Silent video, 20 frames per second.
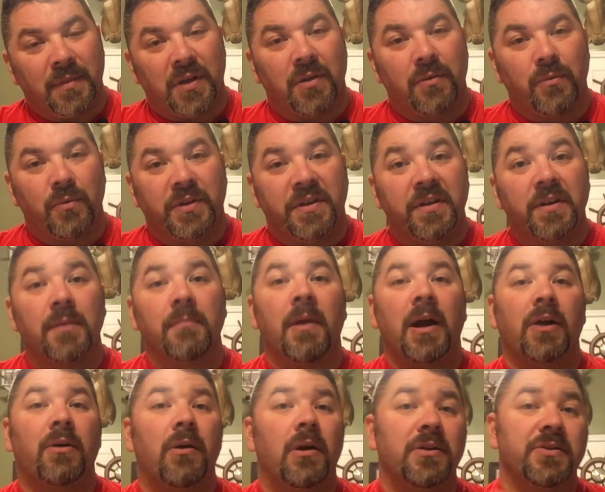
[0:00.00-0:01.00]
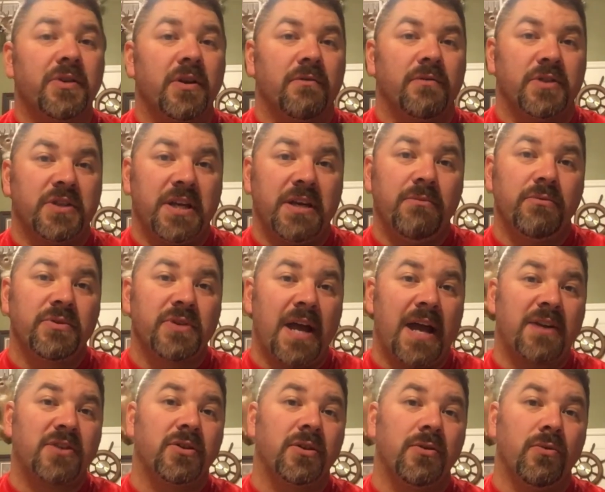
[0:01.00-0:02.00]
you know, during my crossovers, he was
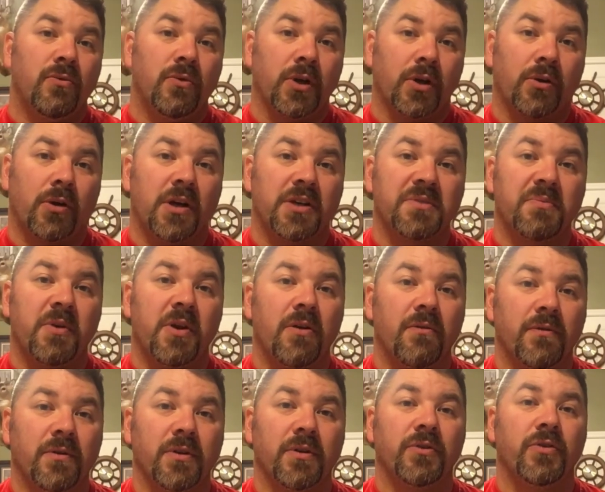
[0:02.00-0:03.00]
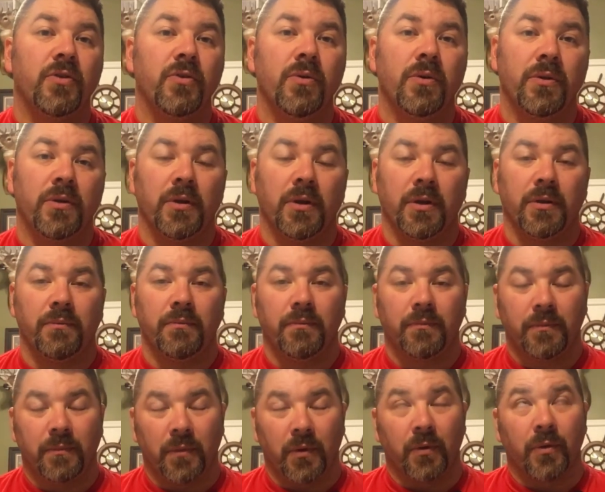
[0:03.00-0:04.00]
actually the one that crossed me over to
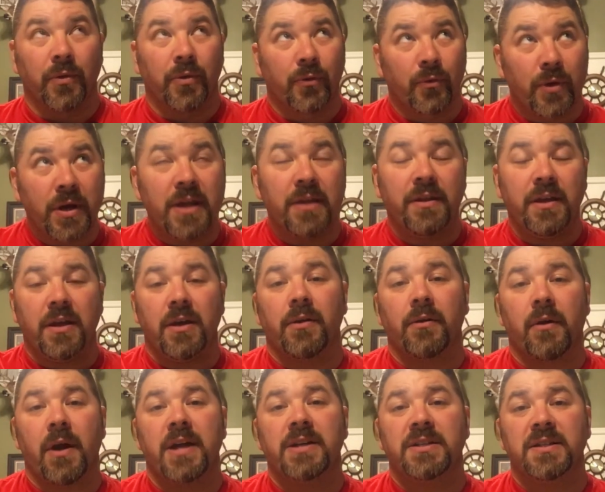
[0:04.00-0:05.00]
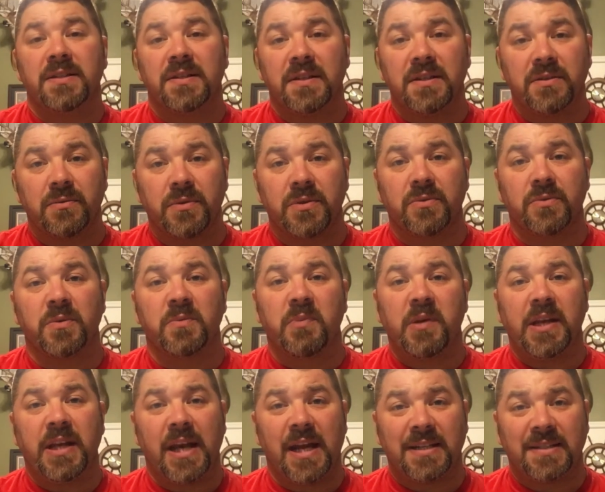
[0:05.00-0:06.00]
three of the other agencies, which was
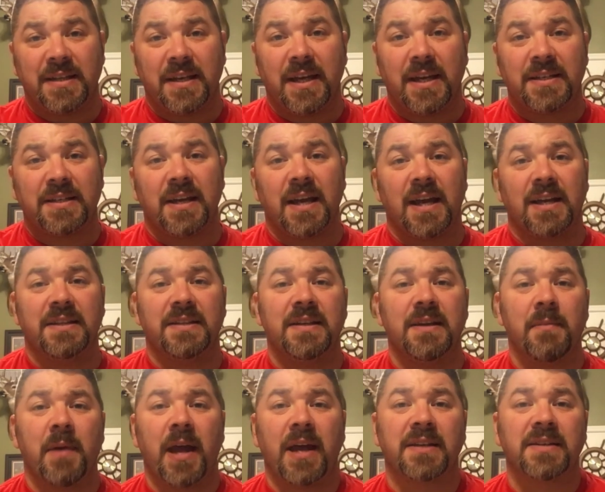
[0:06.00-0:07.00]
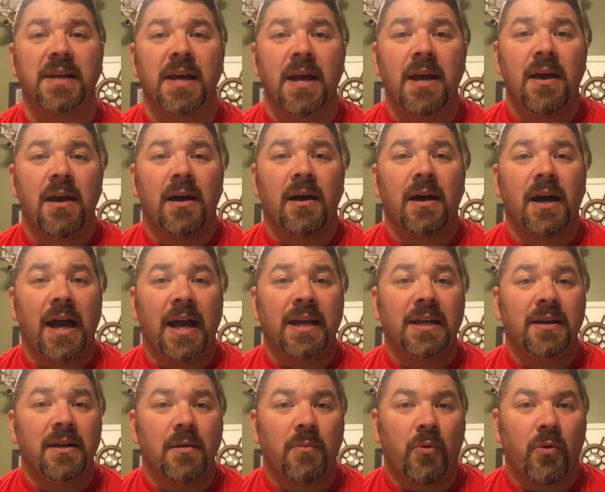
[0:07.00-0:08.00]
PDIC, SEI, and CMAS. I
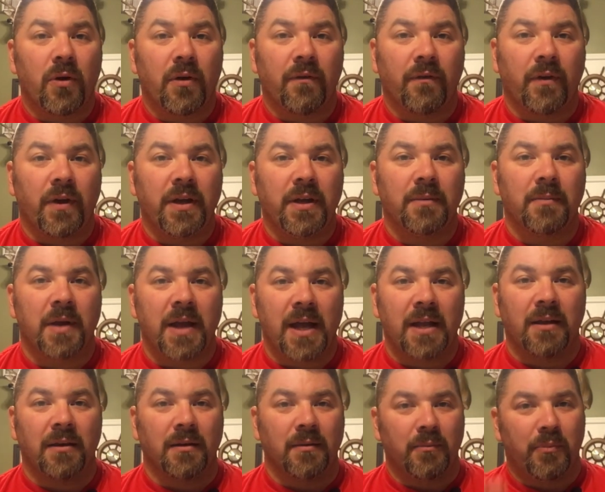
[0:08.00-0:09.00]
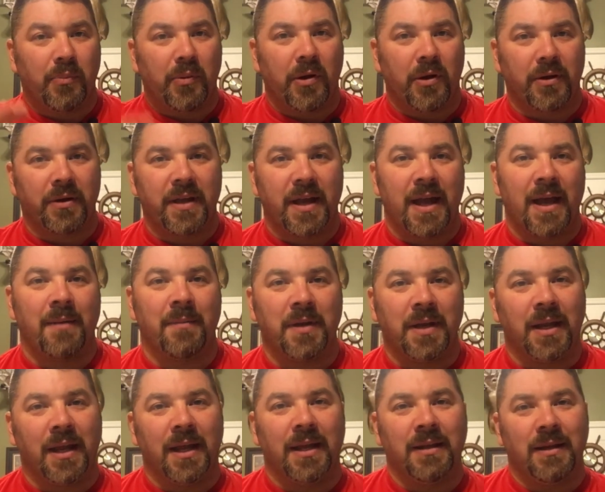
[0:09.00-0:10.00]
ended up working for him kind of
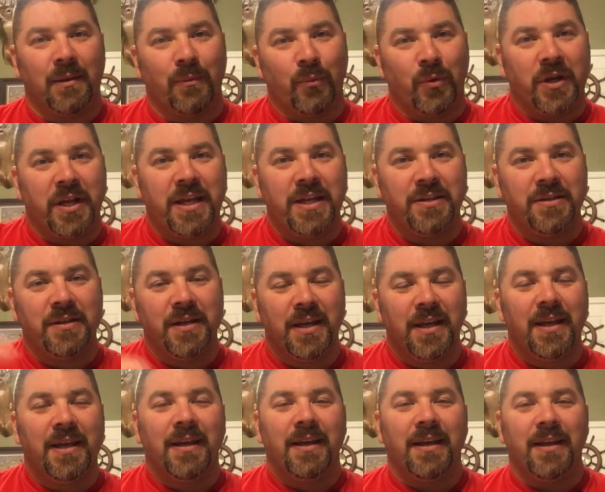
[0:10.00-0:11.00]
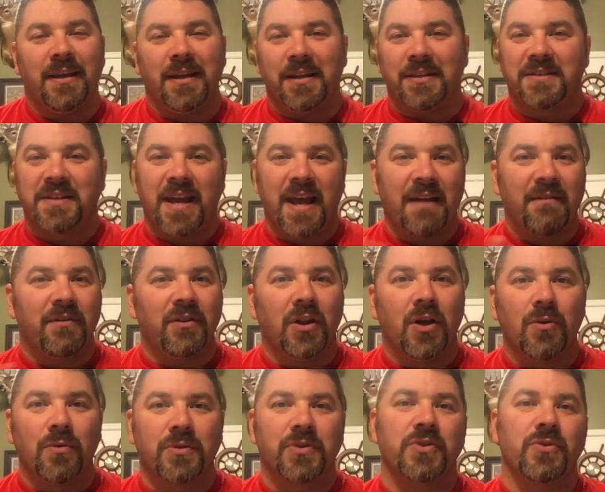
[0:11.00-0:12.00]
part-time, and when he, it's kind of a
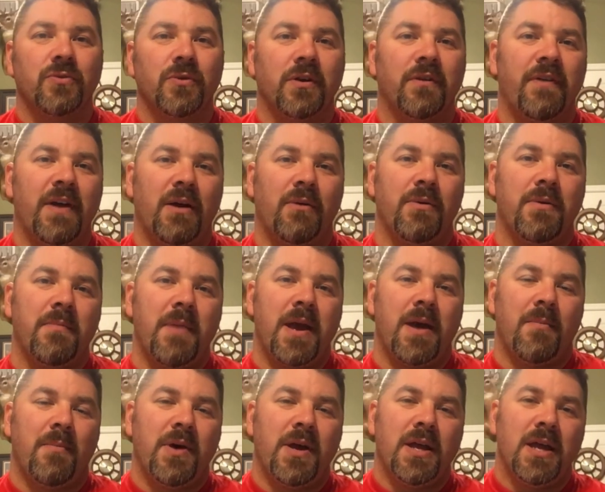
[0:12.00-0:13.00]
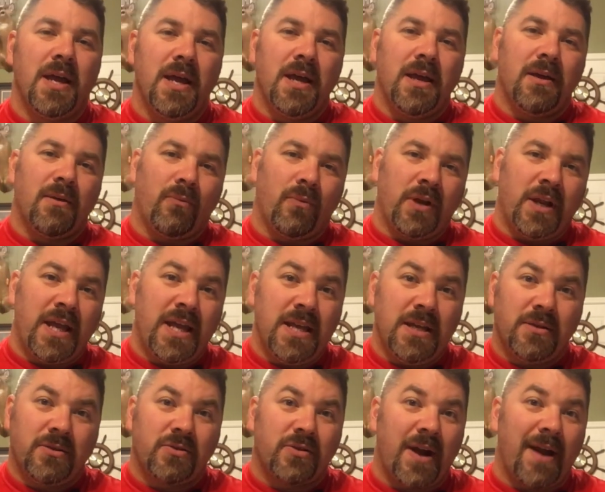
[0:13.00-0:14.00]
long story of how we met, but when
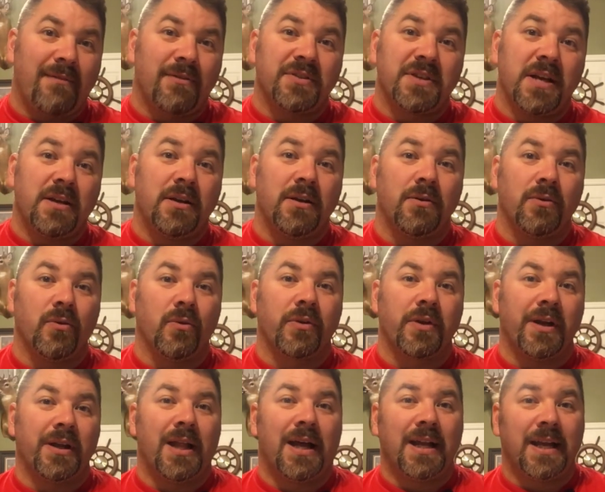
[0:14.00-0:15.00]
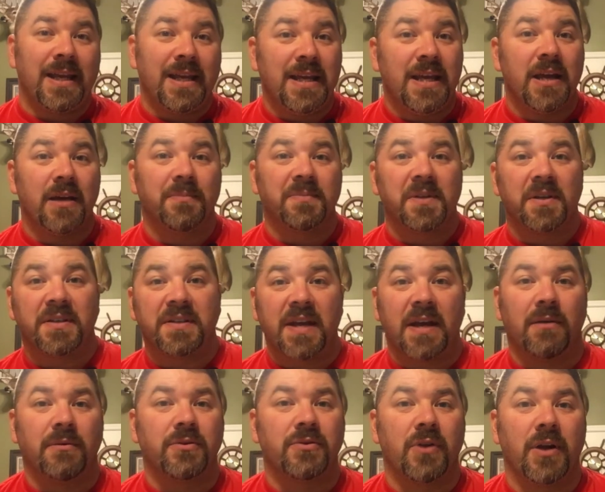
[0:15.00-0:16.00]
he travels down here to North Carolina, he helps us
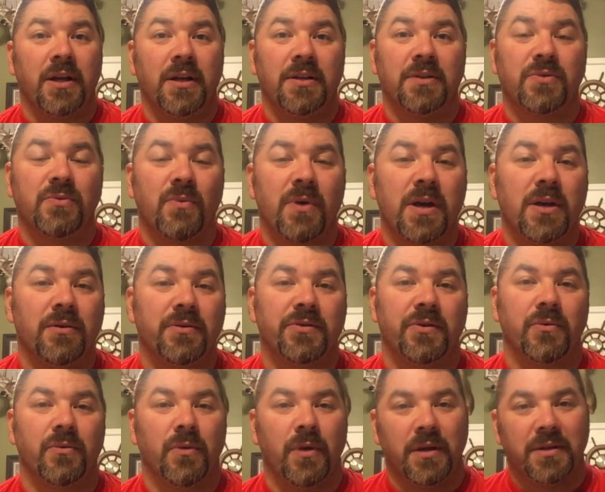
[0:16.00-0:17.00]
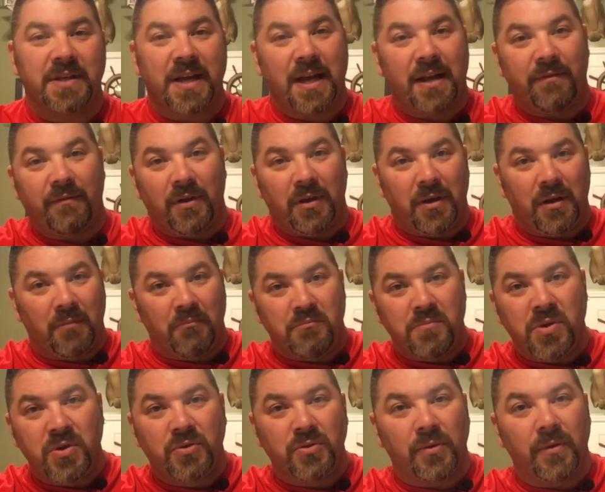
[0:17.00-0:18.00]
out with training as well, so it's kind of a
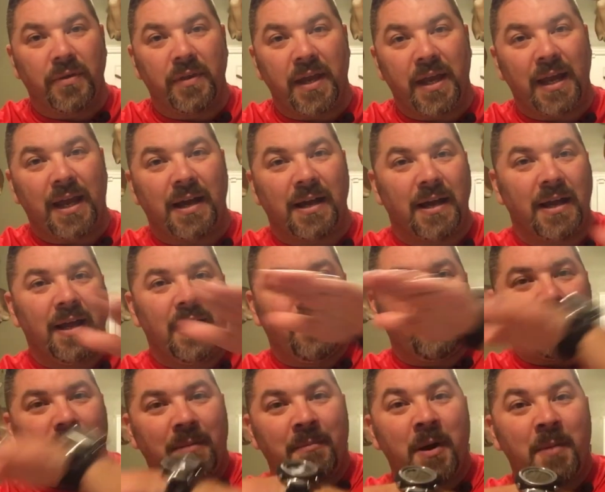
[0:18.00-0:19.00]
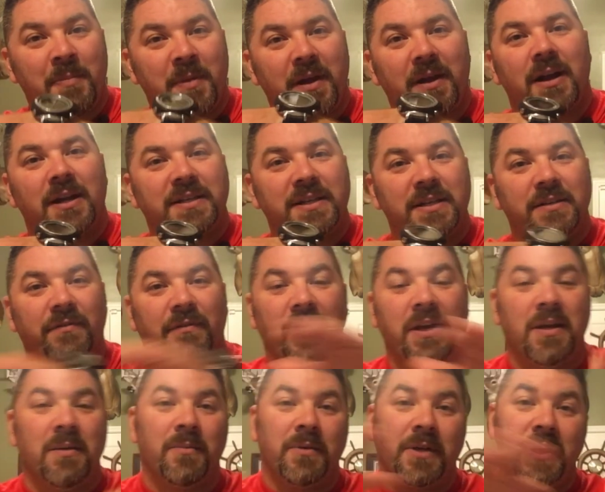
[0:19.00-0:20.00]
mutual thing. When I'm up there, I teach for
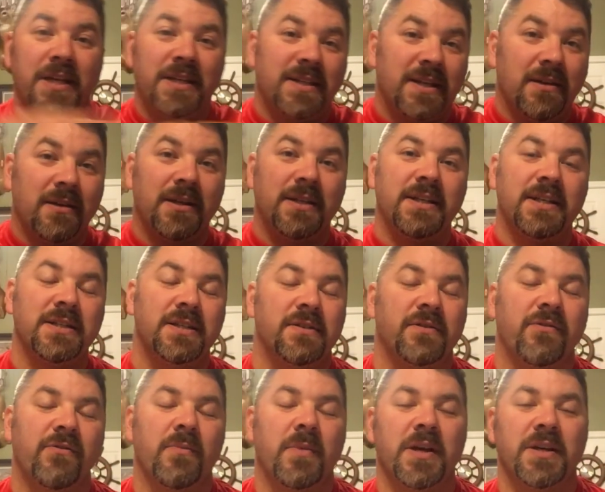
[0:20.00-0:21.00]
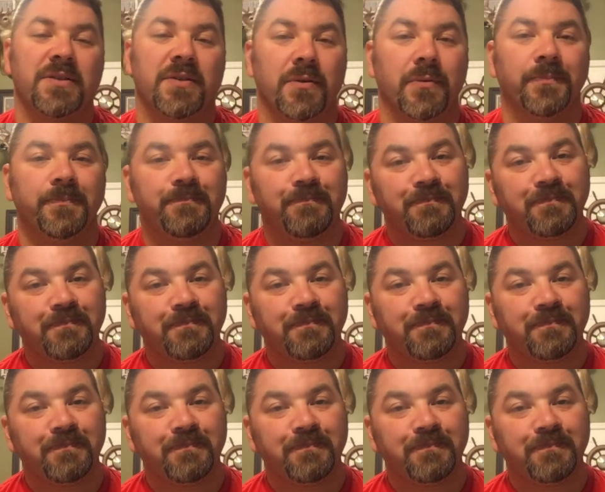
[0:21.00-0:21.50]
him. When he's here, he teaches for me, so